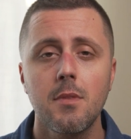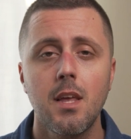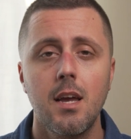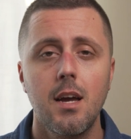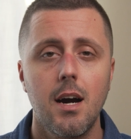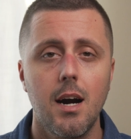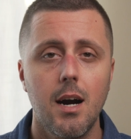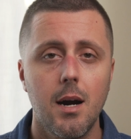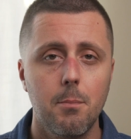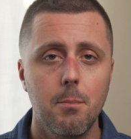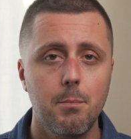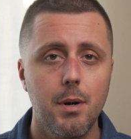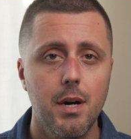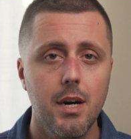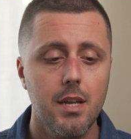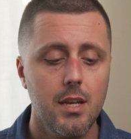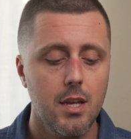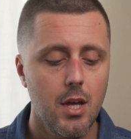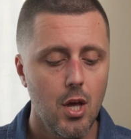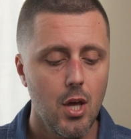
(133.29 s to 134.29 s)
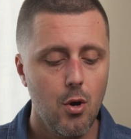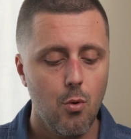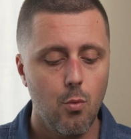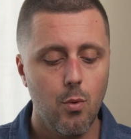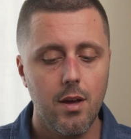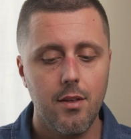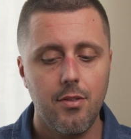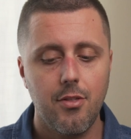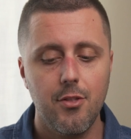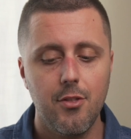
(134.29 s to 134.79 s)
But
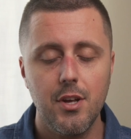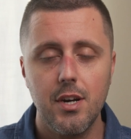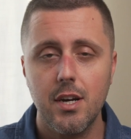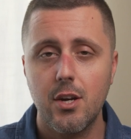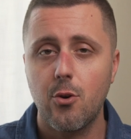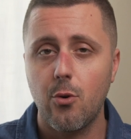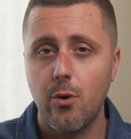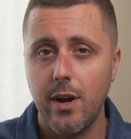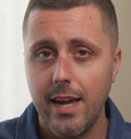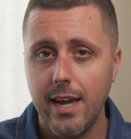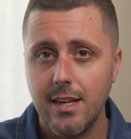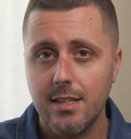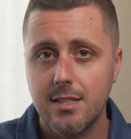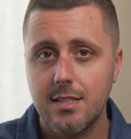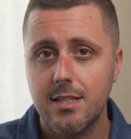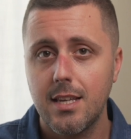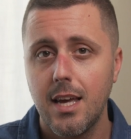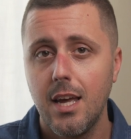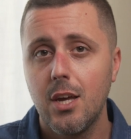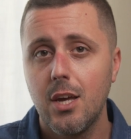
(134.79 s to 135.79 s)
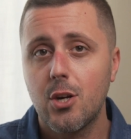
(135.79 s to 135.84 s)
with the grayest,